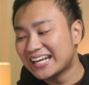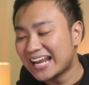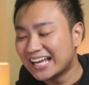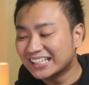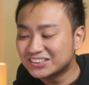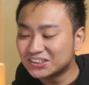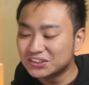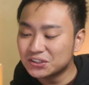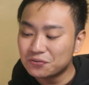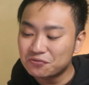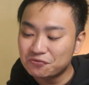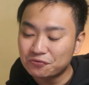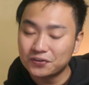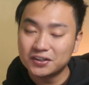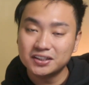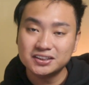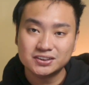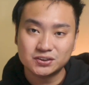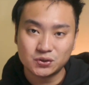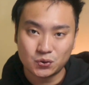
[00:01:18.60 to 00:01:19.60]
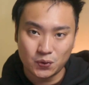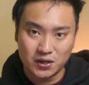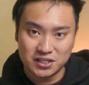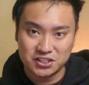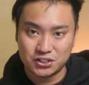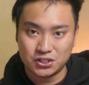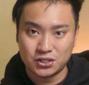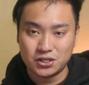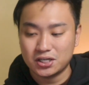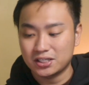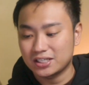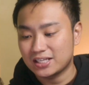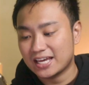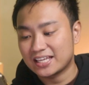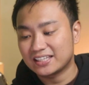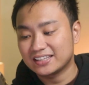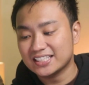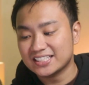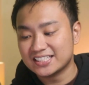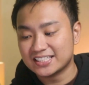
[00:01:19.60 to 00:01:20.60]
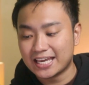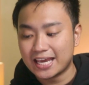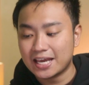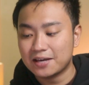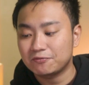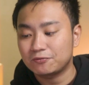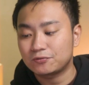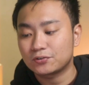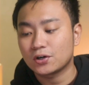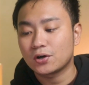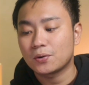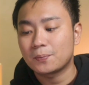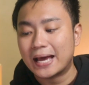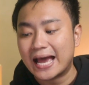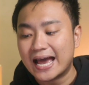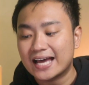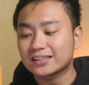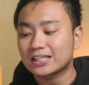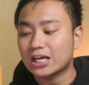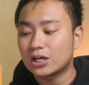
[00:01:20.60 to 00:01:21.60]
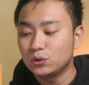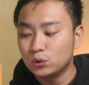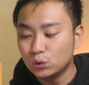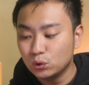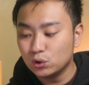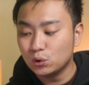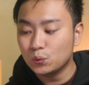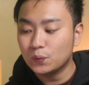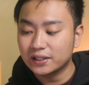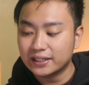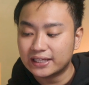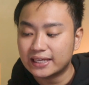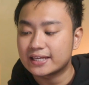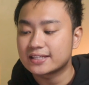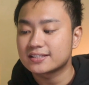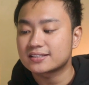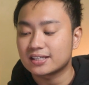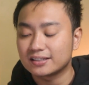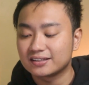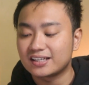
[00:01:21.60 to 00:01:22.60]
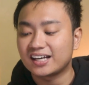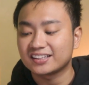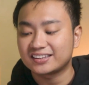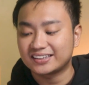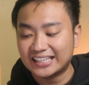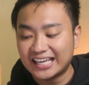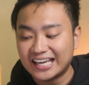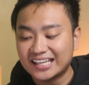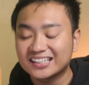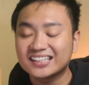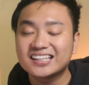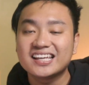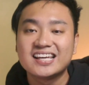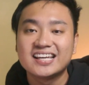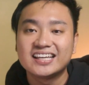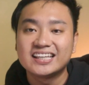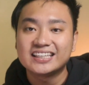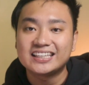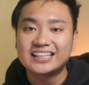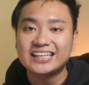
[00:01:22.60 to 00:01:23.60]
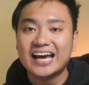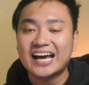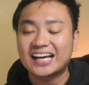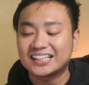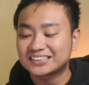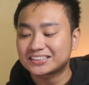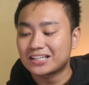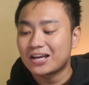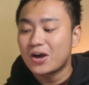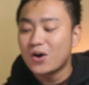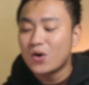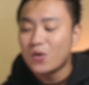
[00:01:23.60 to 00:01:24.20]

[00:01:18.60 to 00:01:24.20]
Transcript: and answer the first question and this came from at luluwilkins.10. He asked,